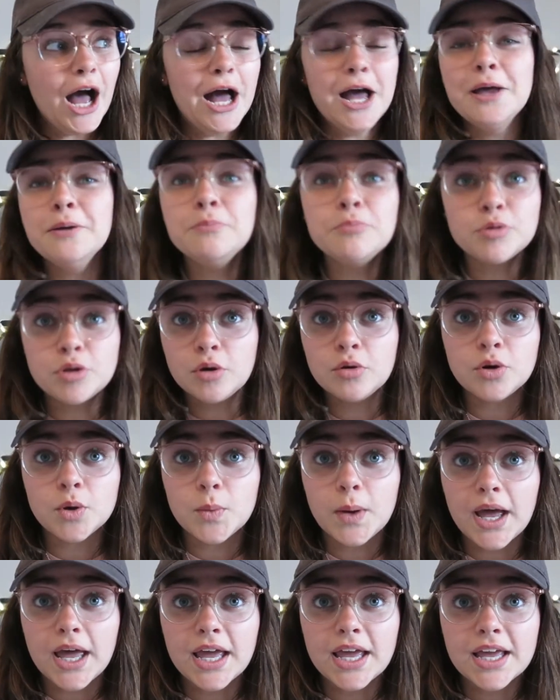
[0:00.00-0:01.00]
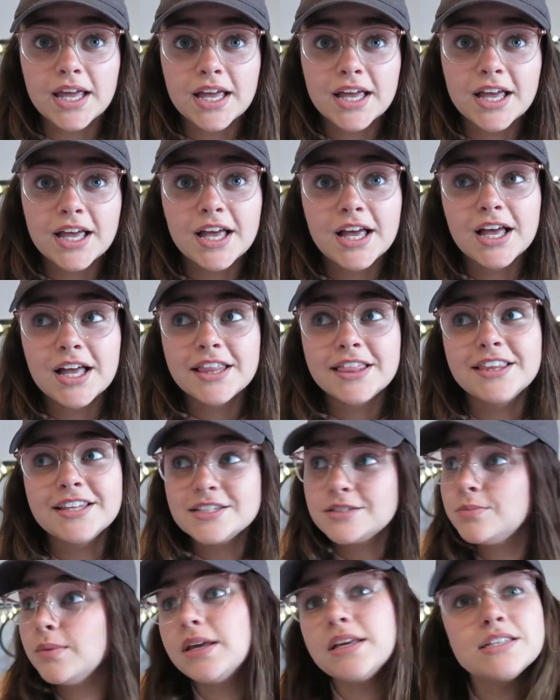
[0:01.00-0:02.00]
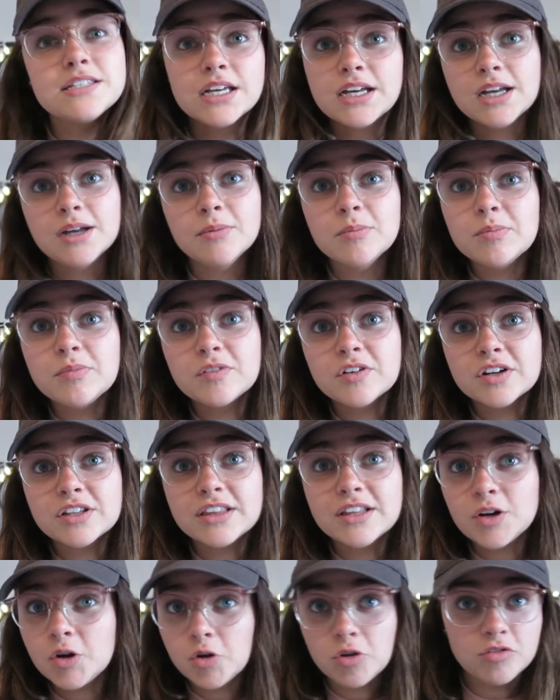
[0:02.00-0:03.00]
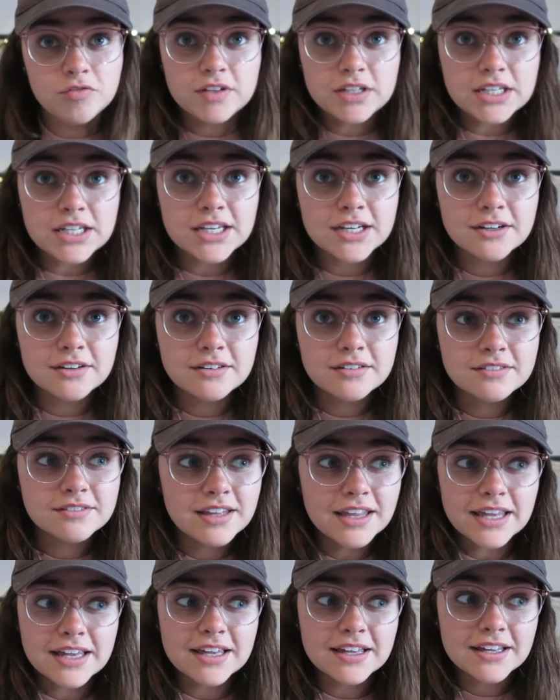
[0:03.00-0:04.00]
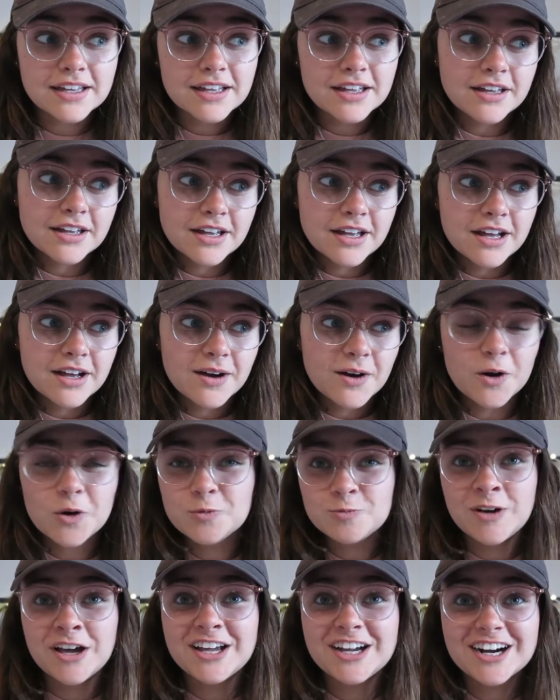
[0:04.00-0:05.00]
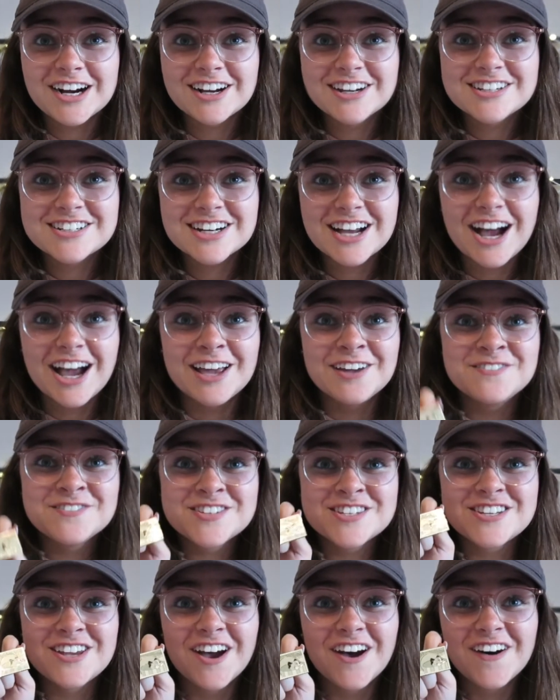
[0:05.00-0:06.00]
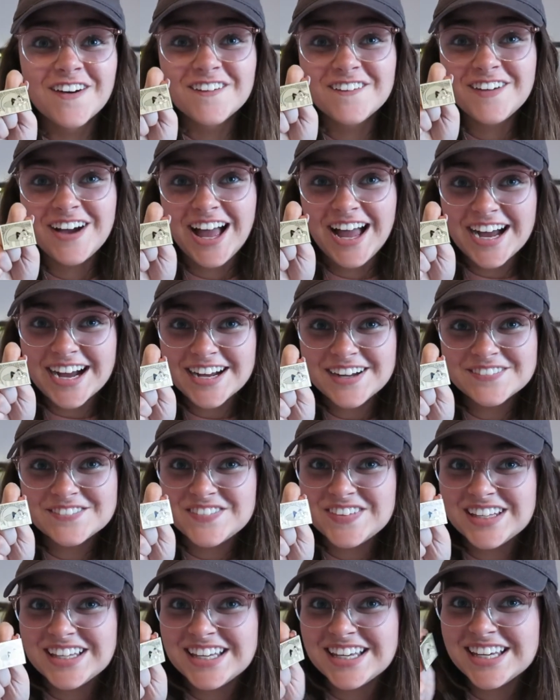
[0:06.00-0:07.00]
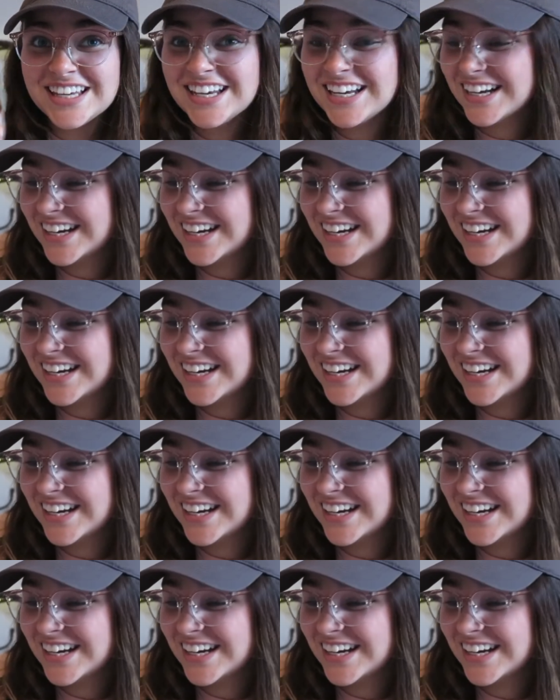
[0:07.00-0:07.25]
I am blown away. This makes up for the whole video. Like, oh my gosh, I am so happy.